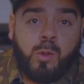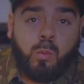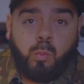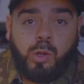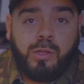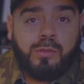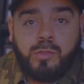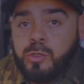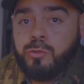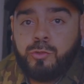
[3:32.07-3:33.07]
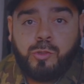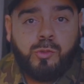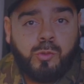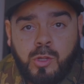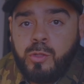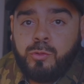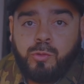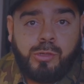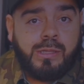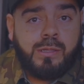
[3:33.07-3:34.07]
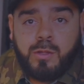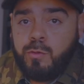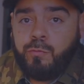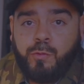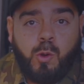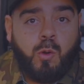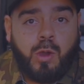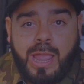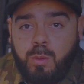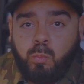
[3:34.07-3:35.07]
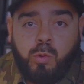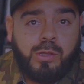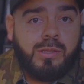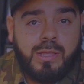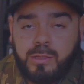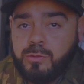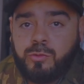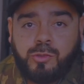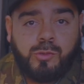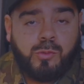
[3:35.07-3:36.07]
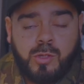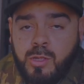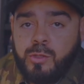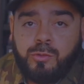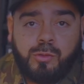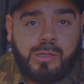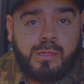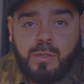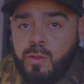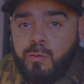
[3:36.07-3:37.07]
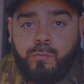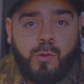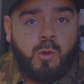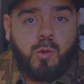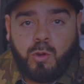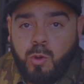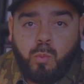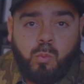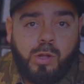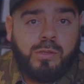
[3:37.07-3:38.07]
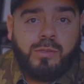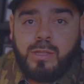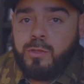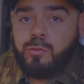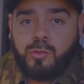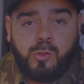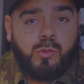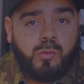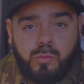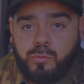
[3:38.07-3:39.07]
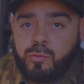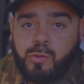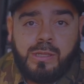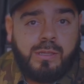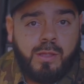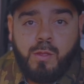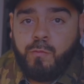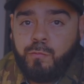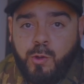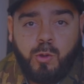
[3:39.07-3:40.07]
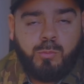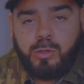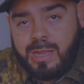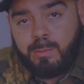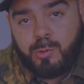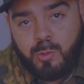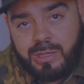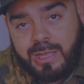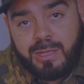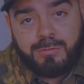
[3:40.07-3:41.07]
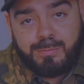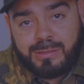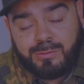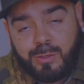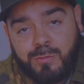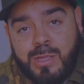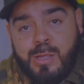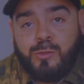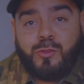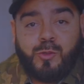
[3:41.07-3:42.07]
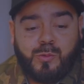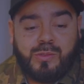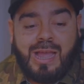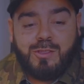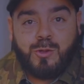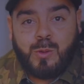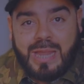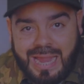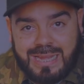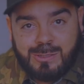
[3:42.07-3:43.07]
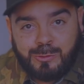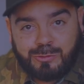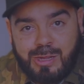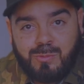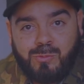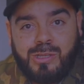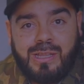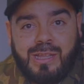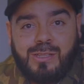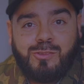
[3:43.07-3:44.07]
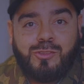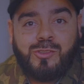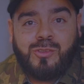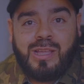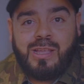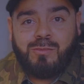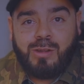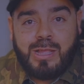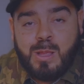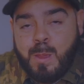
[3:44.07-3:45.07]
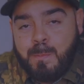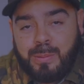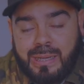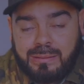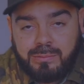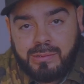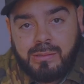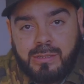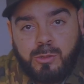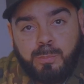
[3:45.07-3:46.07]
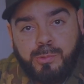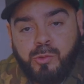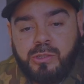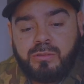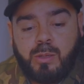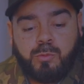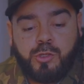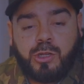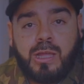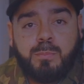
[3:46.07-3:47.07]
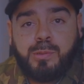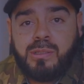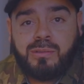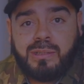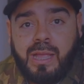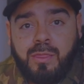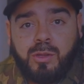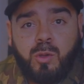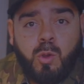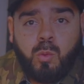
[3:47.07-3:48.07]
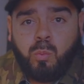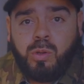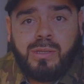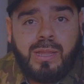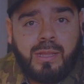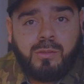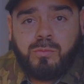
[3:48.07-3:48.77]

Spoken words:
1, 2, 3, 4, and 1, 2, 3, 4. 1, 2, 3, 4. Well, now I'm going ahead of myself. So now you're going 8 notes, right? 1 and 2 and right. But ideally, the beauty is that when you're kind of putting it together, 1 and